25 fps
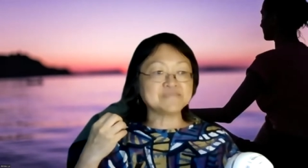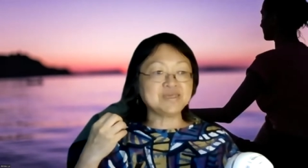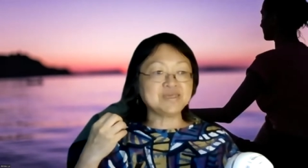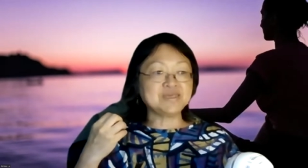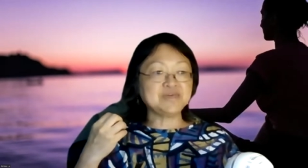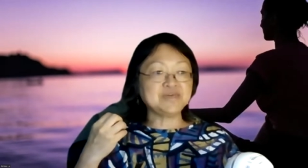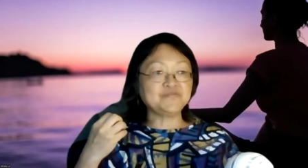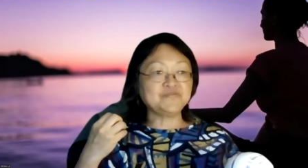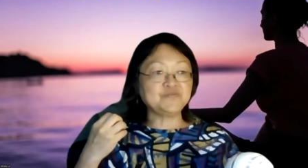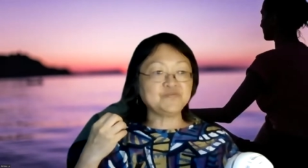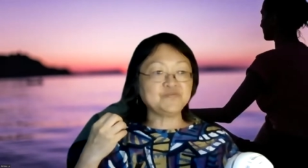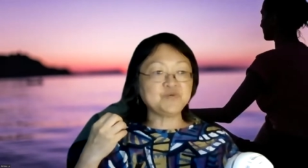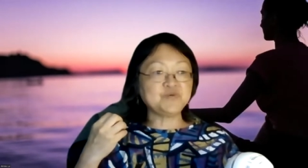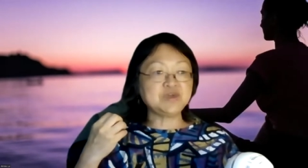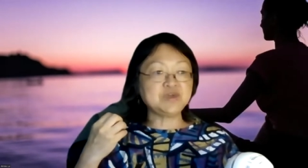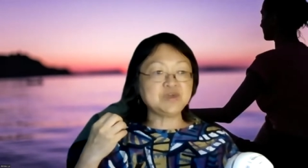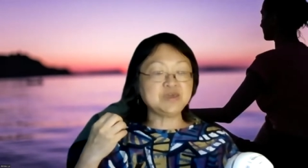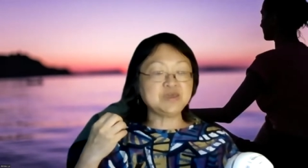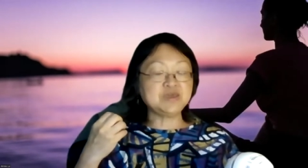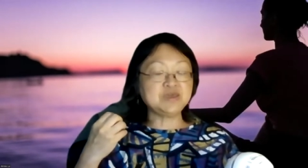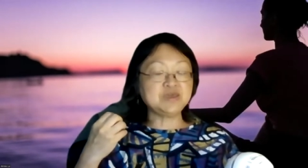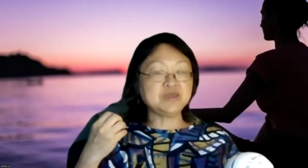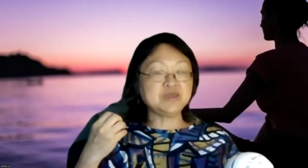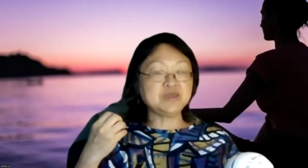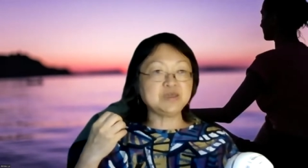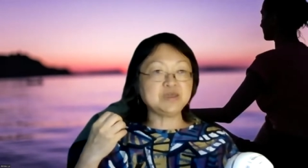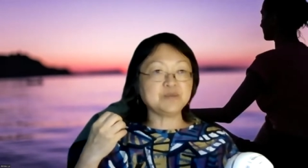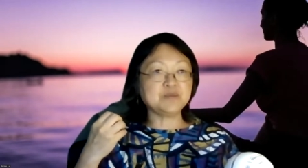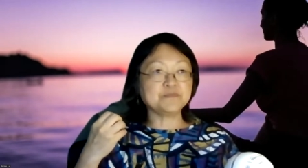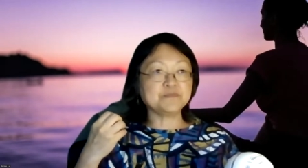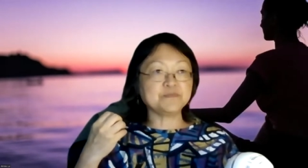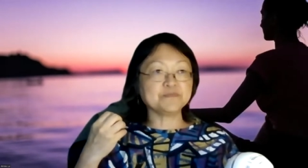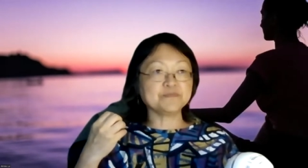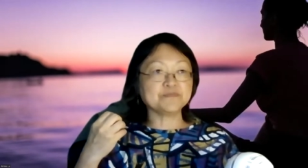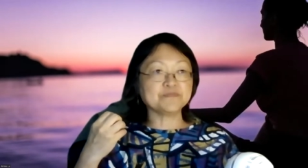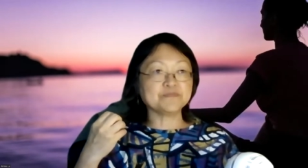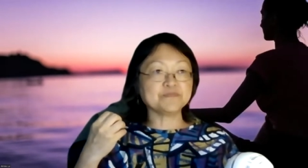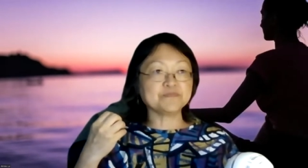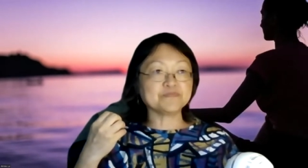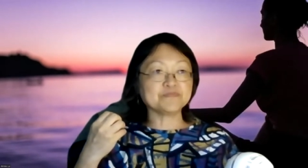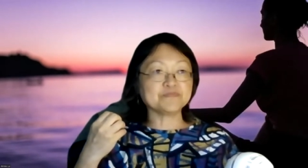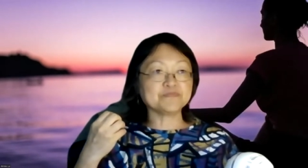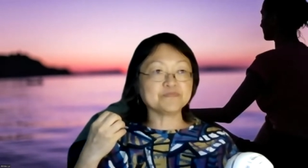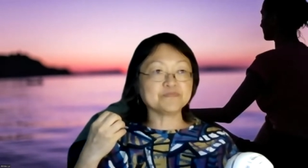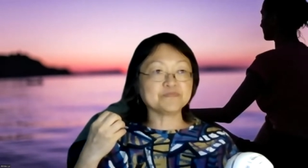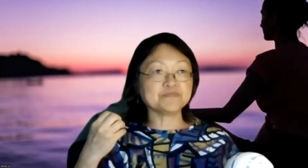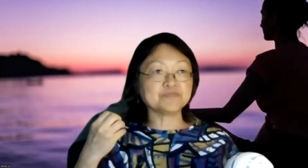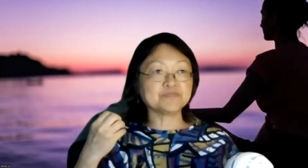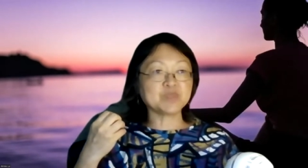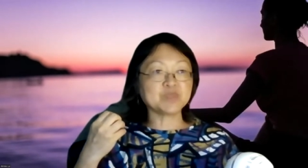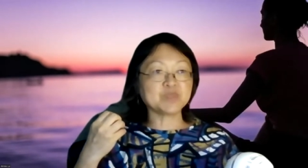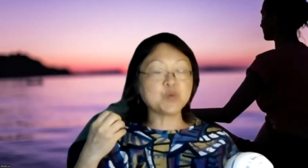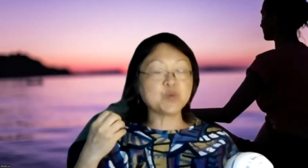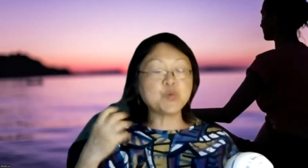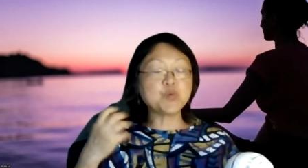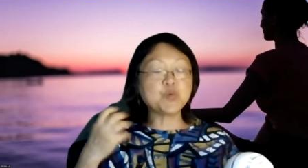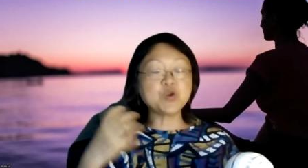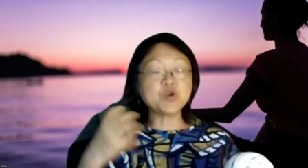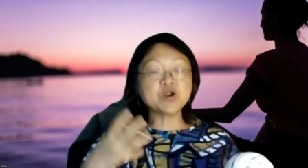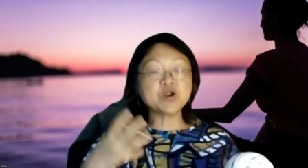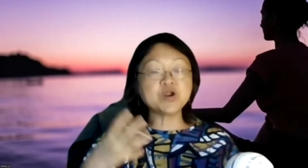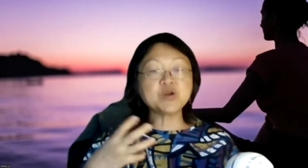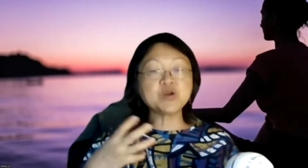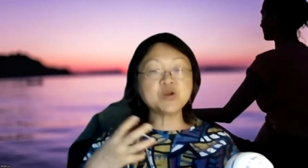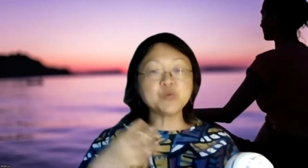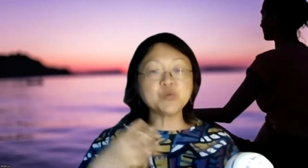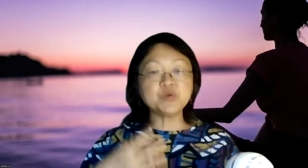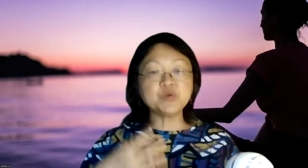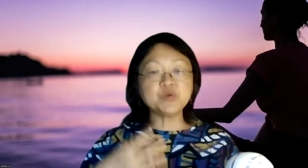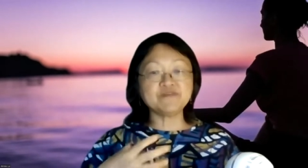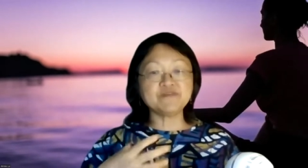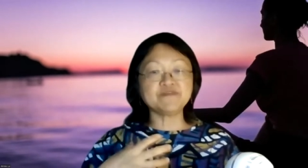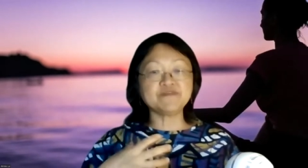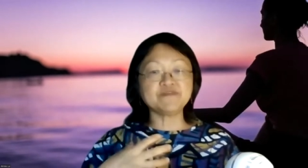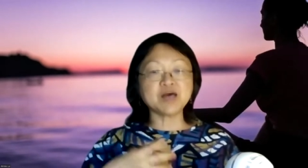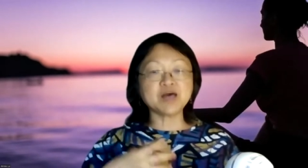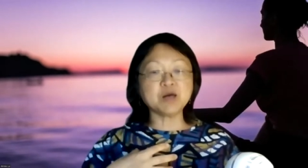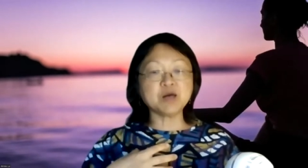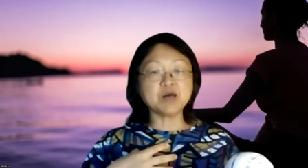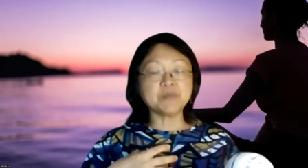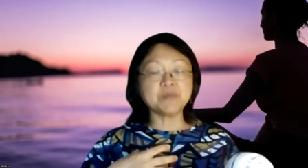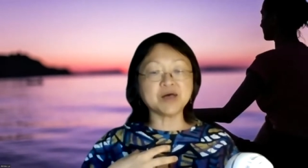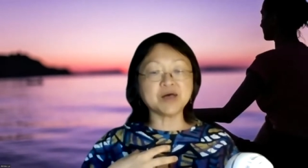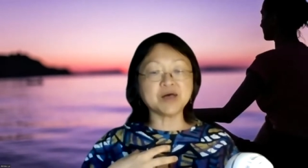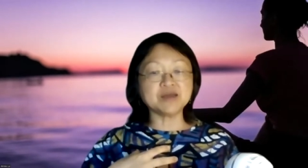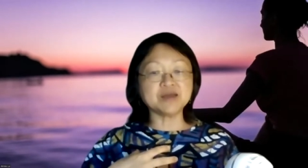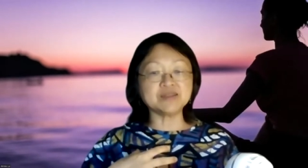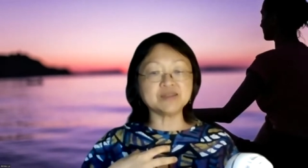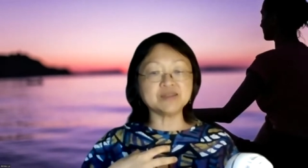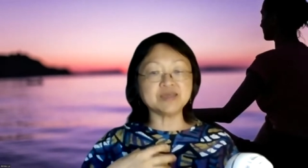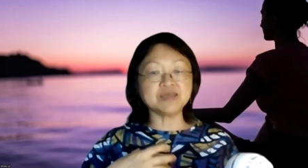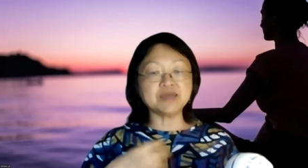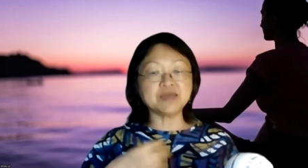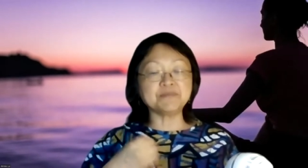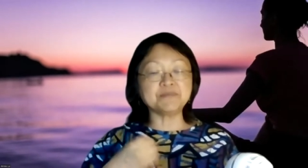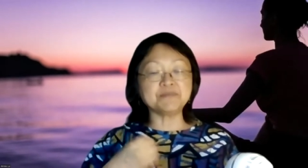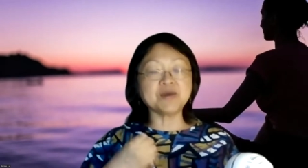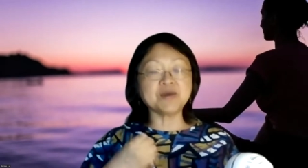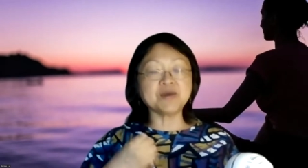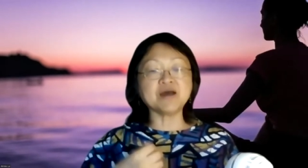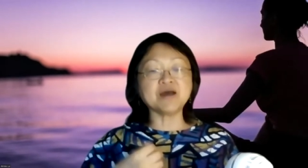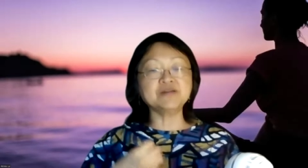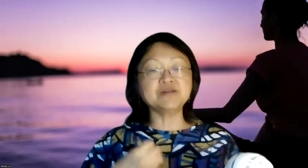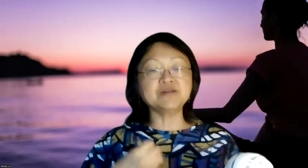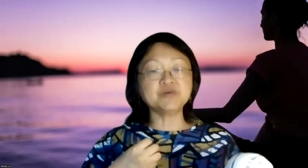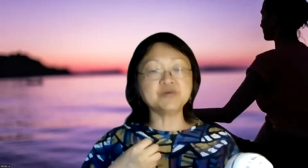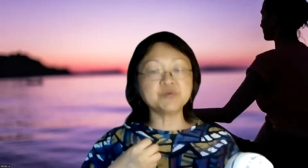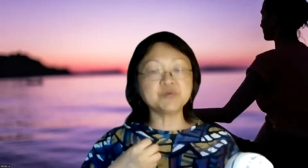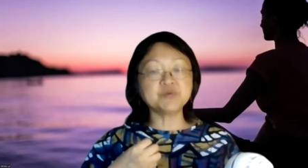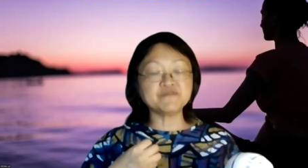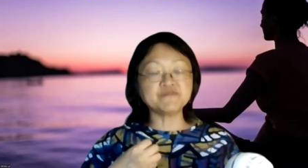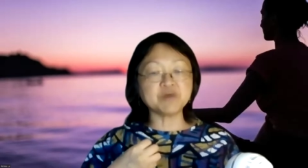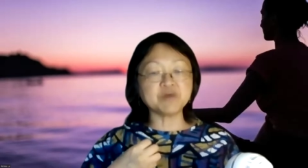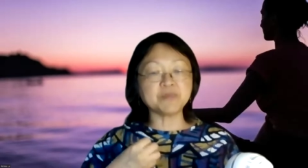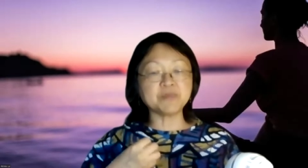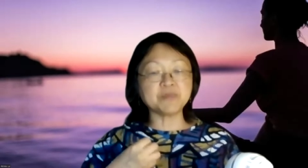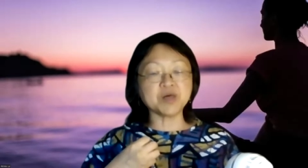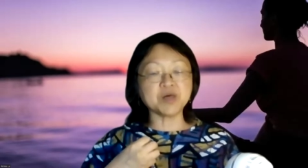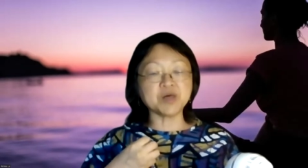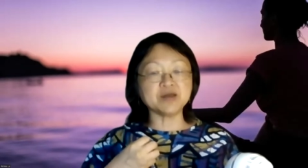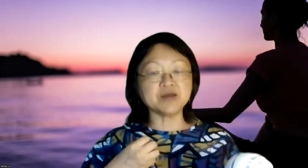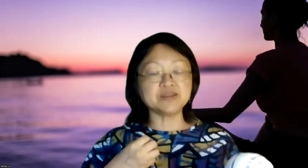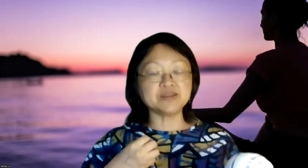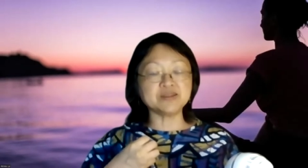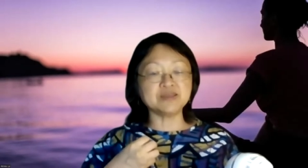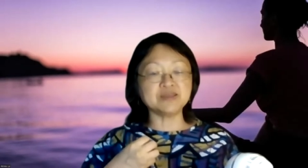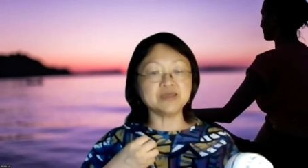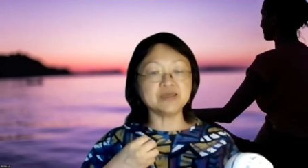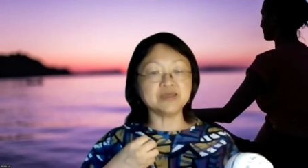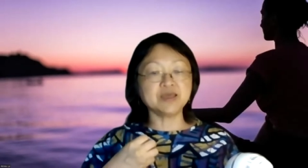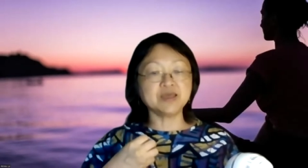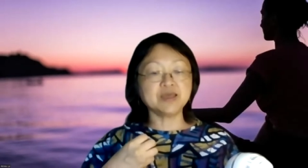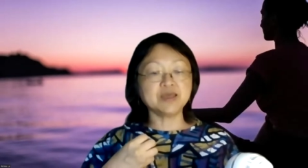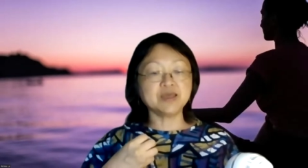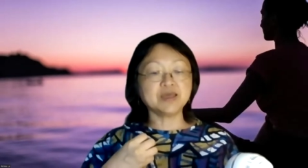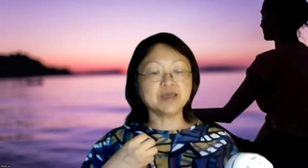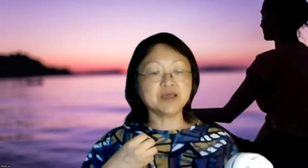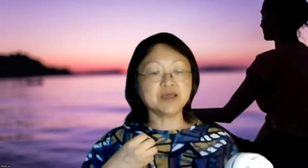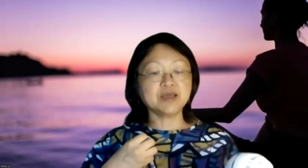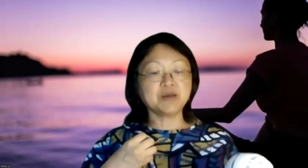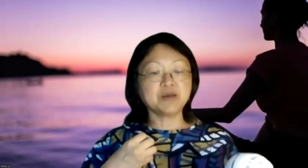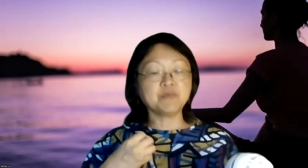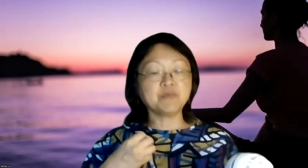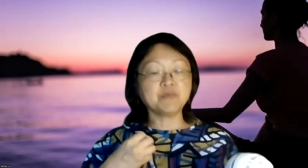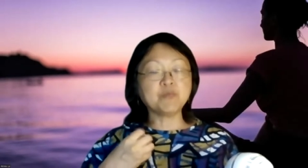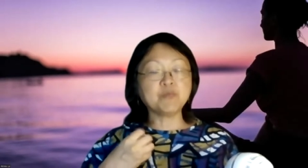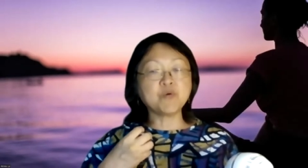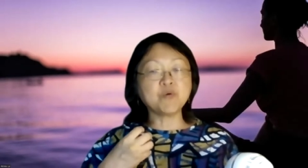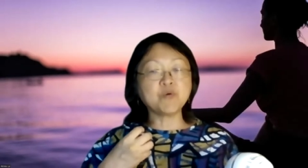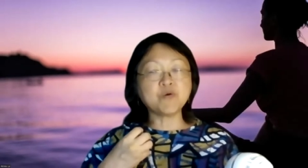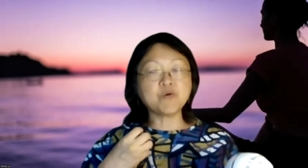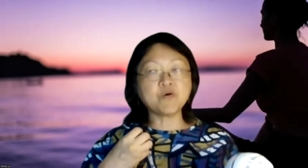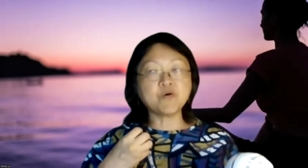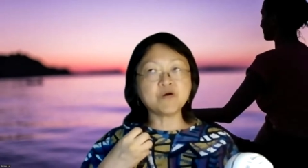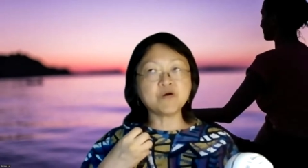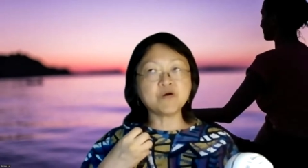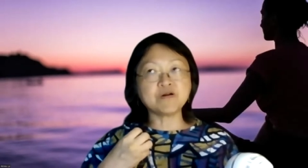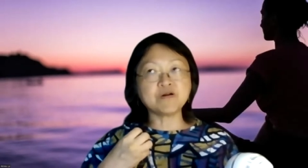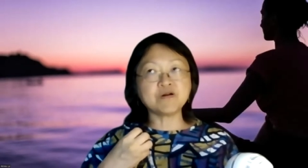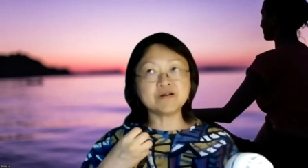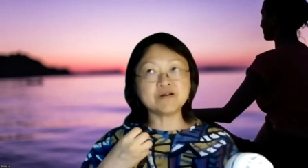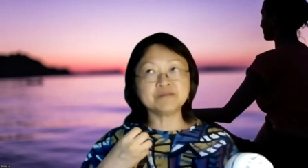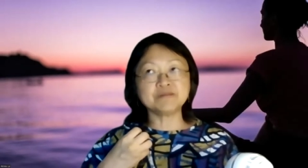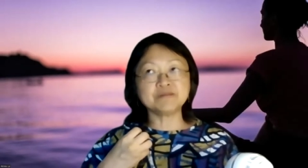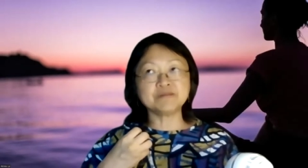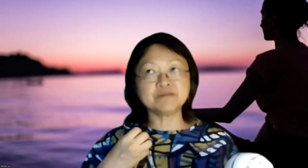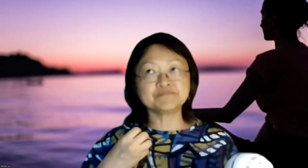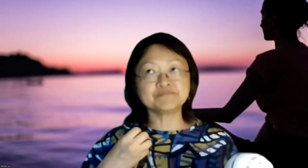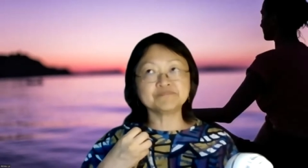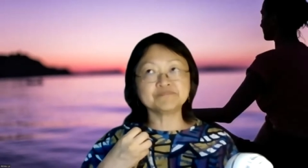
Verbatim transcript: If we work with our body and partner with our body more,